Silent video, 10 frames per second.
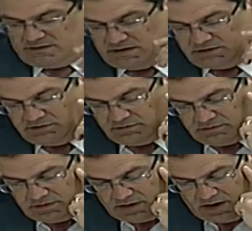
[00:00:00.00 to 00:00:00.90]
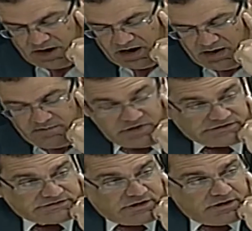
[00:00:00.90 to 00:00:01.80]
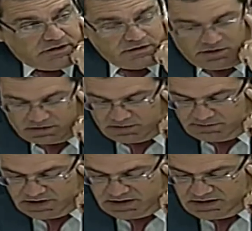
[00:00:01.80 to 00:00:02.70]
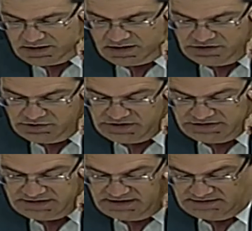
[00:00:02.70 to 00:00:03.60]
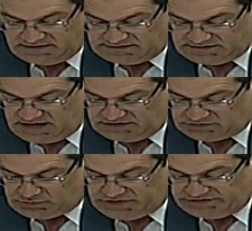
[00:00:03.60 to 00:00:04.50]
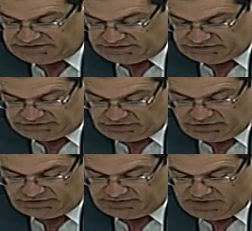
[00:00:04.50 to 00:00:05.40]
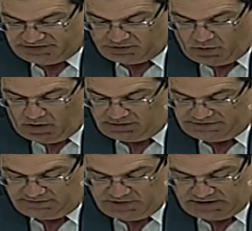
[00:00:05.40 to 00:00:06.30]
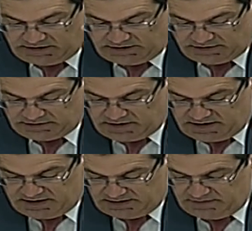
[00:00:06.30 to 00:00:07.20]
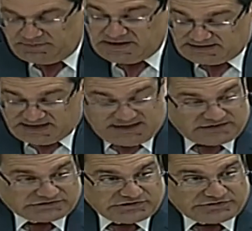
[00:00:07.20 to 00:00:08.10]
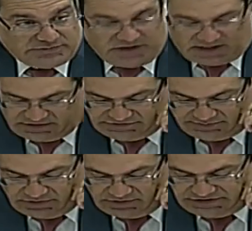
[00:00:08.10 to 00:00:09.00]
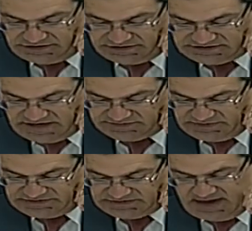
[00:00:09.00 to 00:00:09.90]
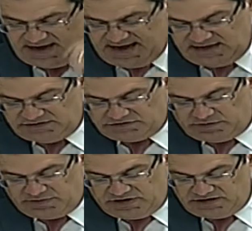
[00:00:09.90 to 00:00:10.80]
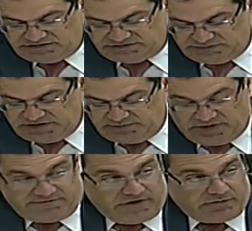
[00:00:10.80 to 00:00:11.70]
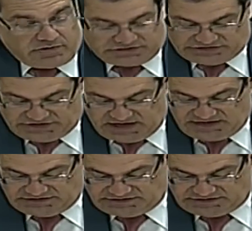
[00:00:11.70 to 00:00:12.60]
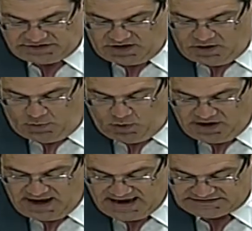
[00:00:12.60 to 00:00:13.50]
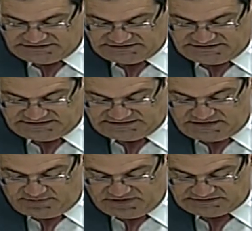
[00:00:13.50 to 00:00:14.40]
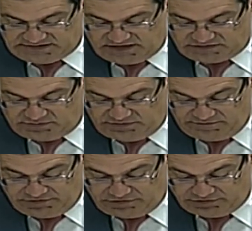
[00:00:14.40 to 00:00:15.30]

Thank you. Uh, Ms. Uh, Yocom, uh, you indicated that states raised concerns about the quality of Medicare, uh, Medicaid, excuse me, eligibility assessments and determinations made by federal exchanges. What actions did CMS take to review